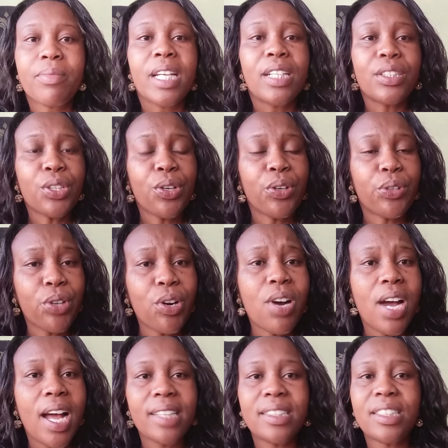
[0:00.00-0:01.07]
So Ro,
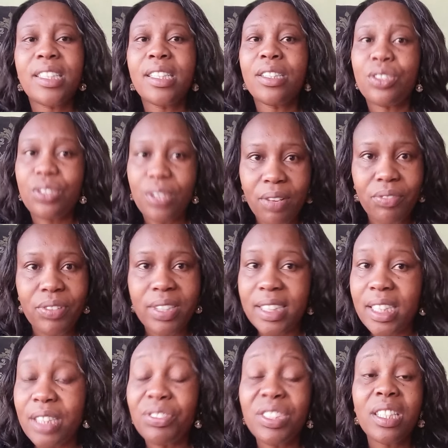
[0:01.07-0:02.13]
as she travels,
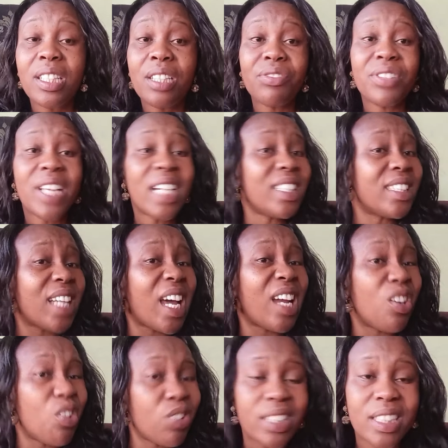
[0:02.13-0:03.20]
if that is her
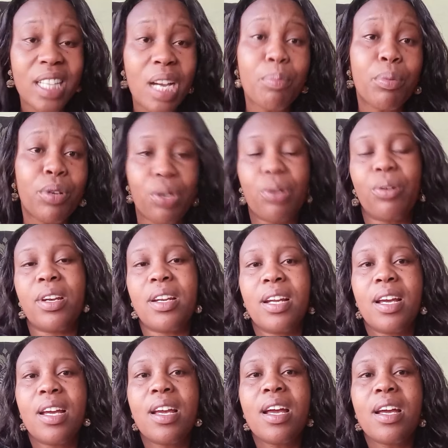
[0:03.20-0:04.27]
long-term goal,
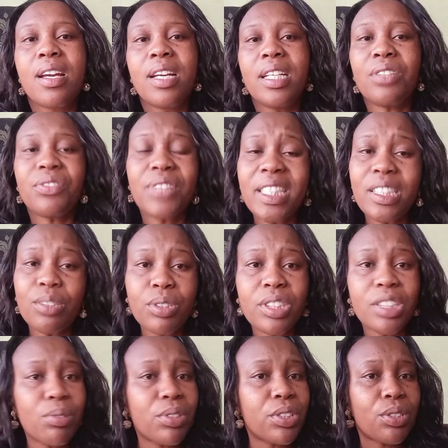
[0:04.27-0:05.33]
if that is what
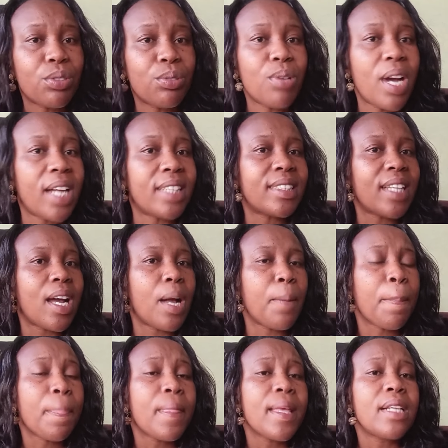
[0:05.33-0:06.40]
she wants to do as a
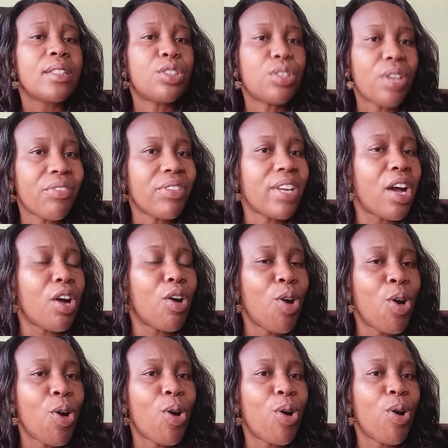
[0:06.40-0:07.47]
traveler
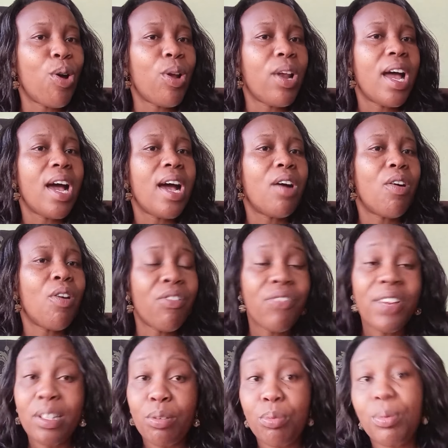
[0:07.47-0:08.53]
all
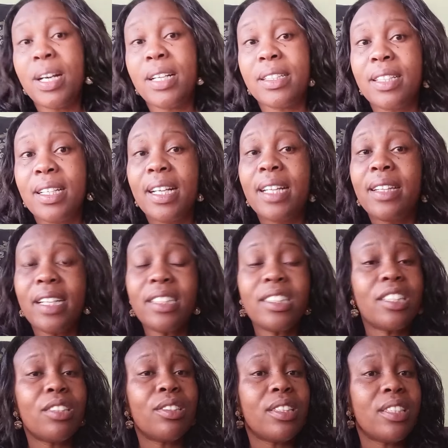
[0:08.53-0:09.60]
over the world, then
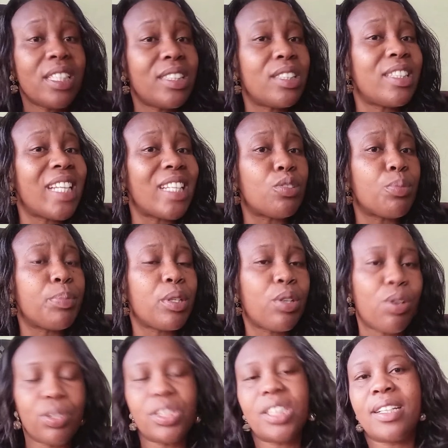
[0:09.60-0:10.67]
she needs just to be
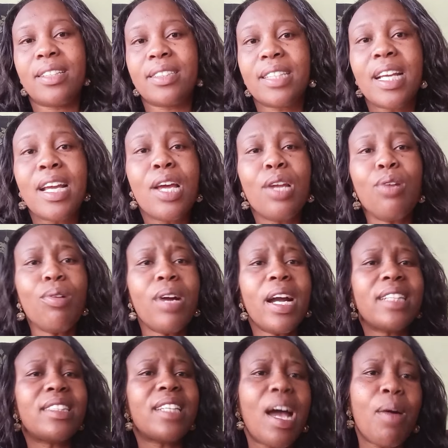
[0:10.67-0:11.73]
cautious. Look
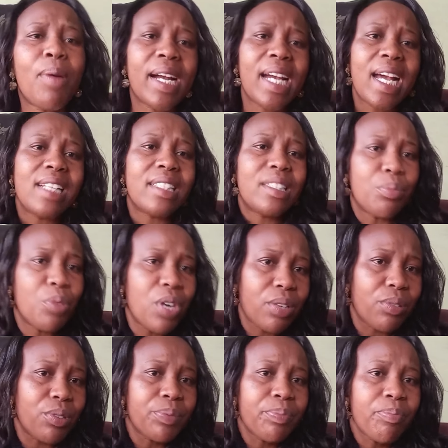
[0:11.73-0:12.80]
at our girl
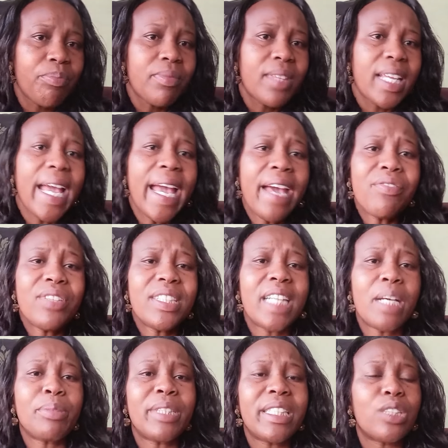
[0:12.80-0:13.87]
Dimwango. Every
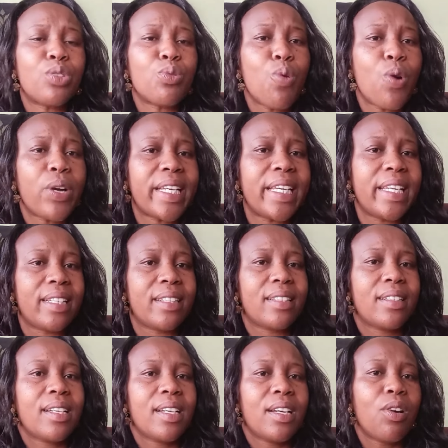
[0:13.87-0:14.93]
time she's walking
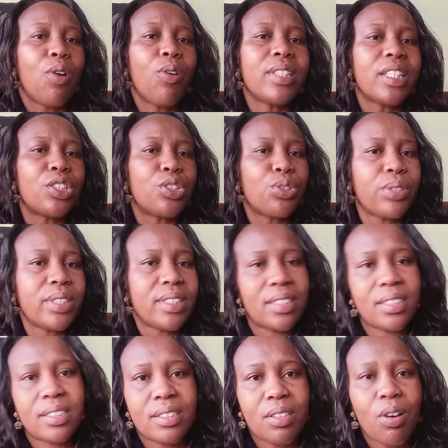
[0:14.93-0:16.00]
on the
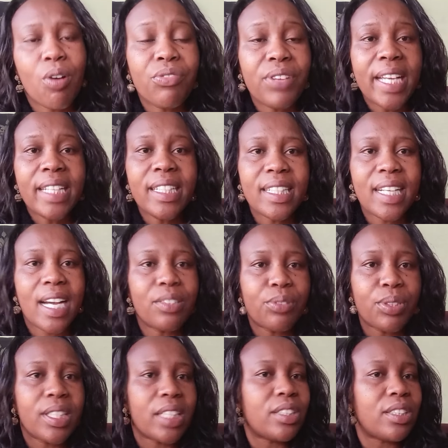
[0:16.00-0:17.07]
streets of any
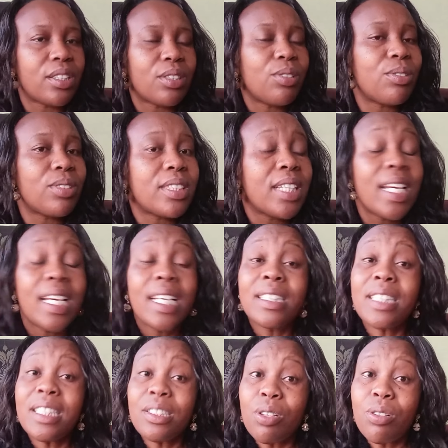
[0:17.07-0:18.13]
country that she goes,
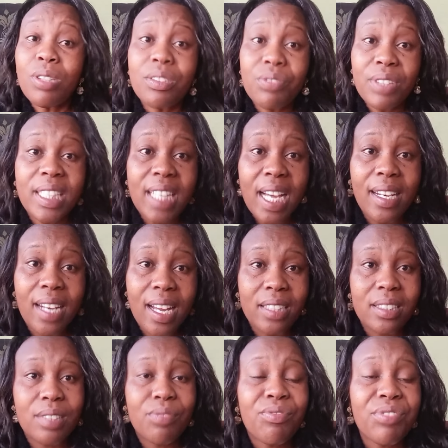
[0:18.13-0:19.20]
she's always very
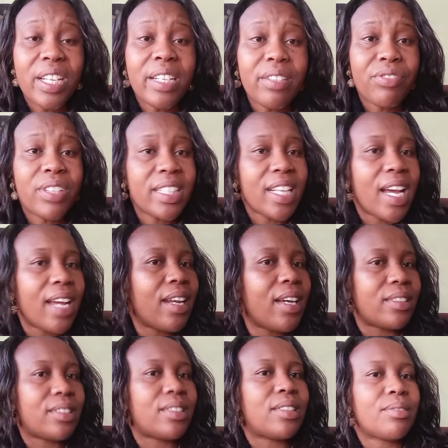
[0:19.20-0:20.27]
alert, very, very
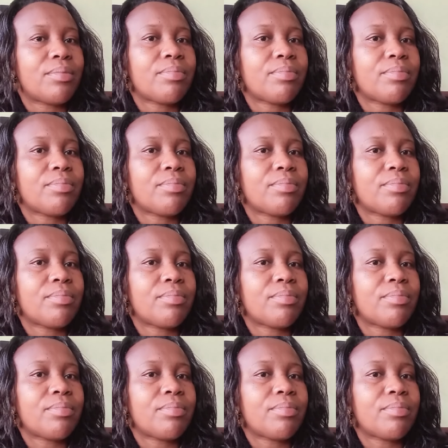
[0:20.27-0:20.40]
alert.